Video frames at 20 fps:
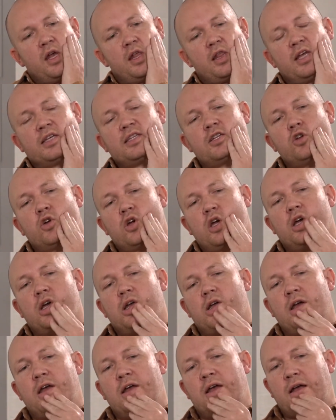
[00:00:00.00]
let's look at,
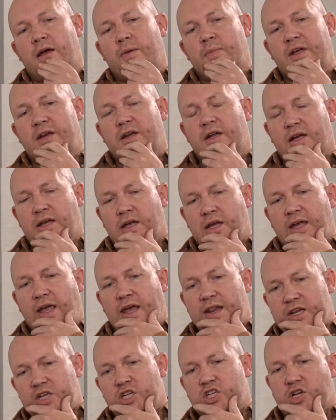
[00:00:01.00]
I mean,
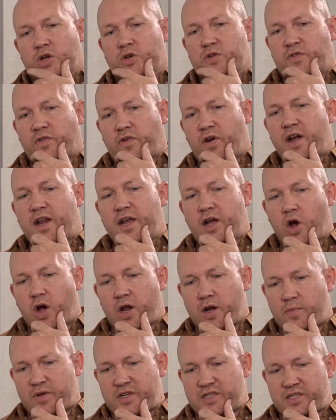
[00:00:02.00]
again, this shows for any
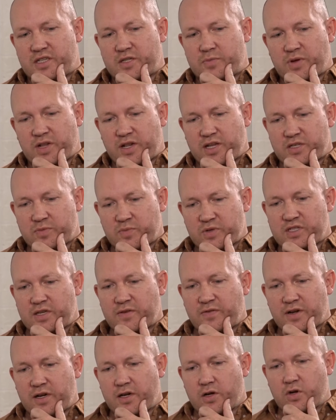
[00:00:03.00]
kind of business, but let's specifically